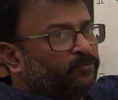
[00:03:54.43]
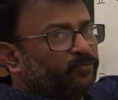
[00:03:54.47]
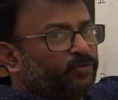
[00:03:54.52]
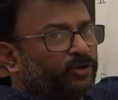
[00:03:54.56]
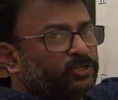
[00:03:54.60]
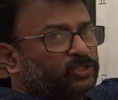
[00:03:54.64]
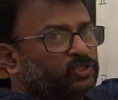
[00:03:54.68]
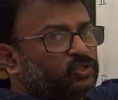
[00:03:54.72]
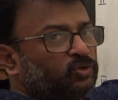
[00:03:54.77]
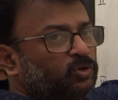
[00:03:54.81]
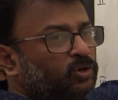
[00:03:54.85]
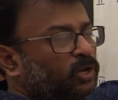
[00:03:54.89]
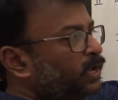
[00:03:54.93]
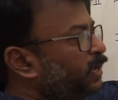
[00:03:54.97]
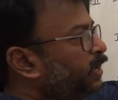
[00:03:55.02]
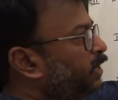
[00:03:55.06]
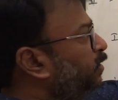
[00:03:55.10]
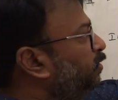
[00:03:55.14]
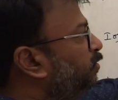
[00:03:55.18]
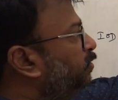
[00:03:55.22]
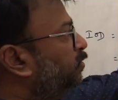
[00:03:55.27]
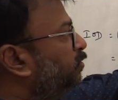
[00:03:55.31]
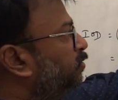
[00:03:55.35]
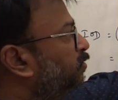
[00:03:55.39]
1st
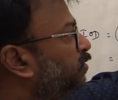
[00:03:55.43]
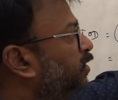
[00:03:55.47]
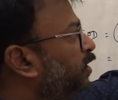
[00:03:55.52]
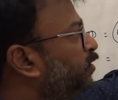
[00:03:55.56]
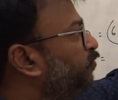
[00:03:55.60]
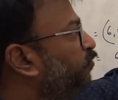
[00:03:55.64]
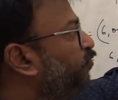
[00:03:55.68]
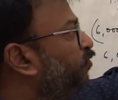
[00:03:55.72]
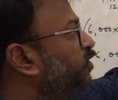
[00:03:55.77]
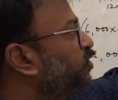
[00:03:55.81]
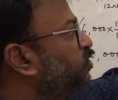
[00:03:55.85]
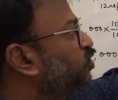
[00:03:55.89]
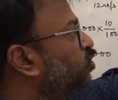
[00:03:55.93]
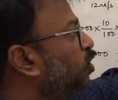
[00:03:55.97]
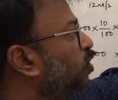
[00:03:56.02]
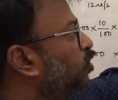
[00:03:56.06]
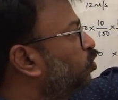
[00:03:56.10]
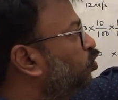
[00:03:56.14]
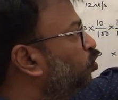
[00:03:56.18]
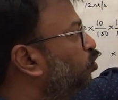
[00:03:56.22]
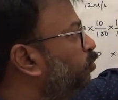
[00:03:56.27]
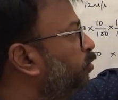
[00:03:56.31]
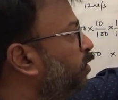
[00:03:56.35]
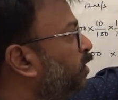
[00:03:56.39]
July, then 1st
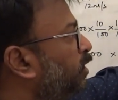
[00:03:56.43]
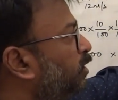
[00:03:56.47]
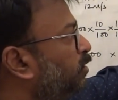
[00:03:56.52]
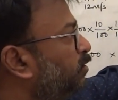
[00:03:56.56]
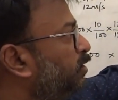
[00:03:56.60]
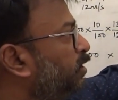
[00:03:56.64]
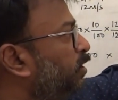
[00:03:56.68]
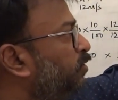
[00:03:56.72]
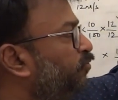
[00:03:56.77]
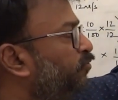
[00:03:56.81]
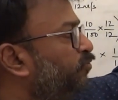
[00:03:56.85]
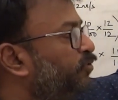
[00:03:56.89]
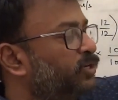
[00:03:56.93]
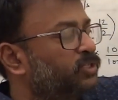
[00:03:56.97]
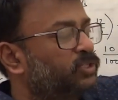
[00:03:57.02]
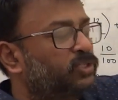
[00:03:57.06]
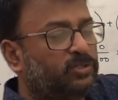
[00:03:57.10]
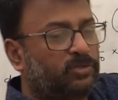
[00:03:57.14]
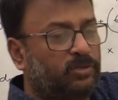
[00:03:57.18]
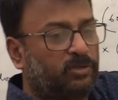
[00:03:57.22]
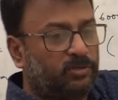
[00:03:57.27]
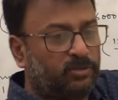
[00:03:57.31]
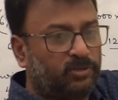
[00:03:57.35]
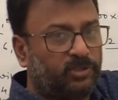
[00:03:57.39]
October, then
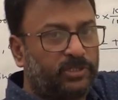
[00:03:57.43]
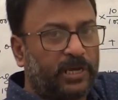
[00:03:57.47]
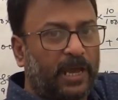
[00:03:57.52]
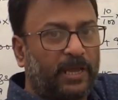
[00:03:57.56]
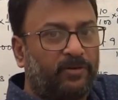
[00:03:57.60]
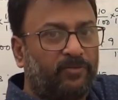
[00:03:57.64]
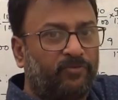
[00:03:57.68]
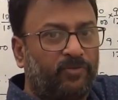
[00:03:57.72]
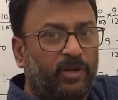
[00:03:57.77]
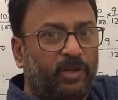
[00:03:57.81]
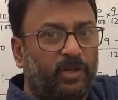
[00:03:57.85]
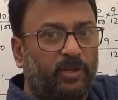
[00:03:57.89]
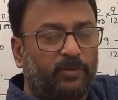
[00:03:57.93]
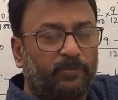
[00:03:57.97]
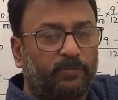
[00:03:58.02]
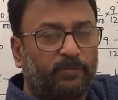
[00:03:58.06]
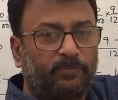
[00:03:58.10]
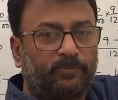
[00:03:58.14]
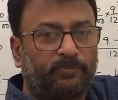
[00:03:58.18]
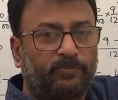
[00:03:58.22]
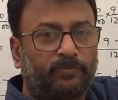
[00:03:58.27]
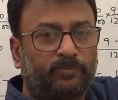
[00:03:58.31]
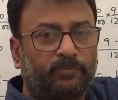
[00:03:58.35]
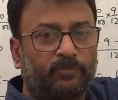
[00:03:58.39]
1st January.
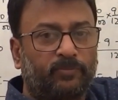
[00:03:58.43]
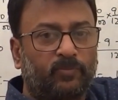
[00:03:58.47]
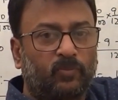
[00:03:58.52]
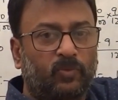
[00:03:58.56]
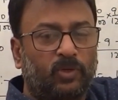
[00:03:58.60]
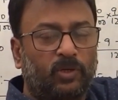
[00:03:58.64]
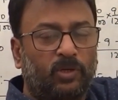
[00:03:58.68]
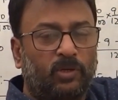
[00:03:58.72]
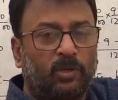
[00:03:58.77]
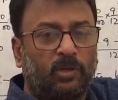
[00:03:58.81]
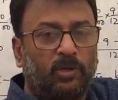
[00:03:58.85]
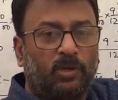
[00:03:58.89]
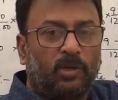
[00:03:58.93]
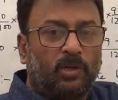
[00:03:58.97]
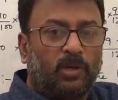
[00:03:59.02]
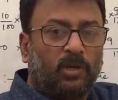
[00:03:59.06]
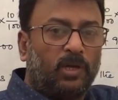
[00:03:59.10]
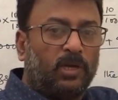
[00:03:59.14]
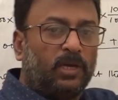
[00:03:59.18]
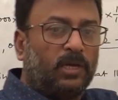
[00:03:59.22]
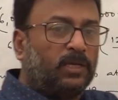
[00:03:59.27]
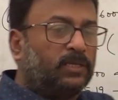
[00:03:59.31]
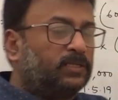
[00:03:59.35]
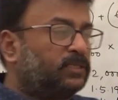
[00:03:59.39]

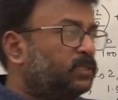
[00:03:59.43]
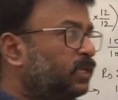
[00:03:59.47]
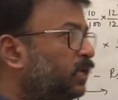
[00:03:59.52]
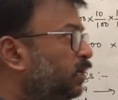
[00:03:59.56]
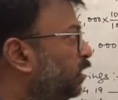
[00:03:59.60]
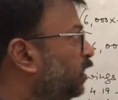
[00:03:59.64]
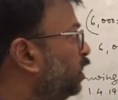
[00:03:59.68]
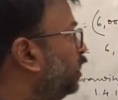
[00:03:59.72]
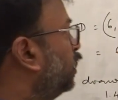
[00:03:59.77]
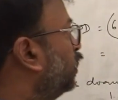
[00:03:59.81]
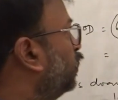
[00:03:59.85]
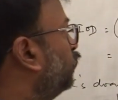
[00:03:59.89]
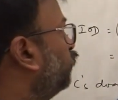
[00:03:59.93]
See,